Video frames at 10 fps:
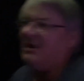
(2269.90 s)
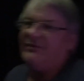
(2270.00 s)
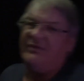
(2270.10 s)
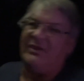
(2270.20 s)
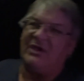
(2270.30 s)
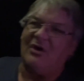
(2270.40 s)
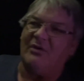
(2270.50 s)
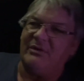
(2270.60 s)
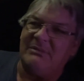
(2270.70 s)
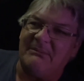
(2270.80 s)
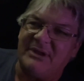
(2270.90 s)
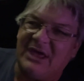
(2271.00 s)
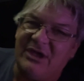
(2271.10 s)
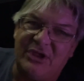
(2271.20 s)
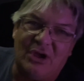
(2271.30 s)
She's like, "Oh, remember
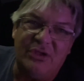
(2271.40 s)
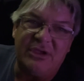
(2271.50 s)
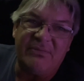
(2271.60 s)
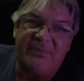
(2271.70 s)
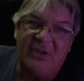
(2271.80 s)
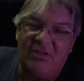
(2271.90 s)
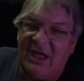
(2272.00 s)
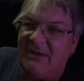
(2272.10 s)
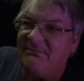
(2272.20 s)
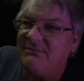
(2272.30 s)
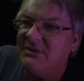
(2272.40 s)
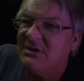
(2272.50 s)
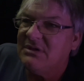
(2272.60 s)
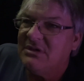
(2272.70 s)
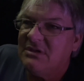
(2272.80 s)
now. You can fuel up.
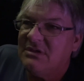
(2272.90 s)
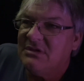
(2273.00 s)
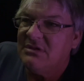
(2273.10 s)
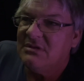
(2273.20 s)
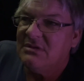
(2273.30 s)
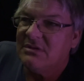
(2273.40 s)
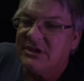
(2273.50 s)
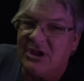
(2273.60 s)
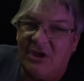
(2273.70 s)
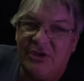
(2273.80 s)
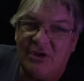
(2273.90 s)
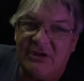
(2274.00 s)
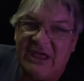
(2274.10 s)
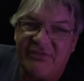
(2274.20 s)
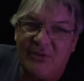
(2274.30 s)
You
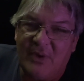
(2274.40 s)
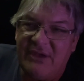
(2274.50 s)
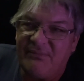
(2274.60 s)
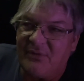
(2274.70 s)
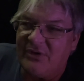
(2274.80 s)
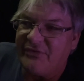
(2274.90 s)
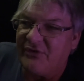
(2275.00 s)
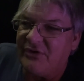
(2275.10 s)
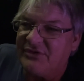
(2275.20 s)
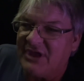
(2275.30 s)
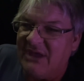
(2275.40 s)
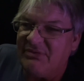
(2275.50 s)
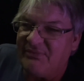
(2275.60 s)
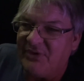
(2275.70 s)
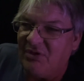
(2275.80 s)
don't have to wait for a certain time
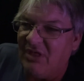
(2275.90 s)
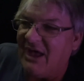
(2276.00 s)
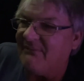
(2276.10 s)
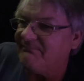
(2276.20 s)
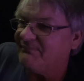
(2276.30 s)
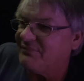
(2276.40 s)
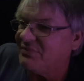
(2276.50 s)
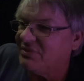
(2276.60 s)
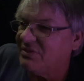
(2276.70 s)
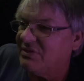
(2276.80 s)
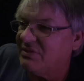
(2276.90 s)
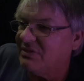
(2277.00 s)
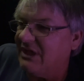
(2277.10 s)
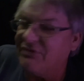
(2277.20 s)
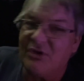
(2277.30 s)
to fuel up."
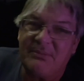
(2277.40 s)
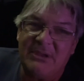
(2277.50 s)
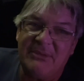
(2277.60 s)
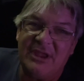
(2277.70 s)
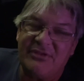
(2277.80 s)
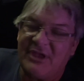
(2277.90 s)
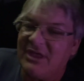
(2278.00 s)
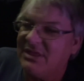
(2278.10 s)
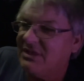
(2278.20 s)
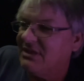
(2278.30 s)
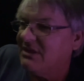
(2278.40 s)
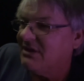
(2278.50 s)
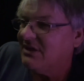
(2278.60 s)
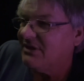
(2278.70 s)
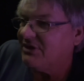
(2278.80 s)
It took me a minute
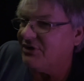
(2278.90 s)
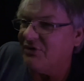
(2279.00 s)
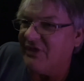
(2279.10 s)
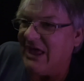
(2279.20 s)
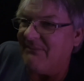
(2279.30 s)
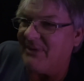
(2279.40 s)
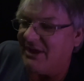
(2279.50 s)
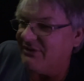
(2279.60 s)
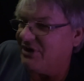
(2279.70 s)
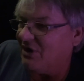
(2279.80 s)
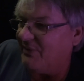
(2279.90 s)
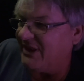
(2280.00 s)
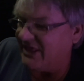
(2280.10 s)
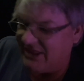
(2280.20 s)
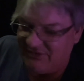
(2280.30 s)
to do that, but we
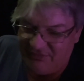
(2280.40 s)
did it.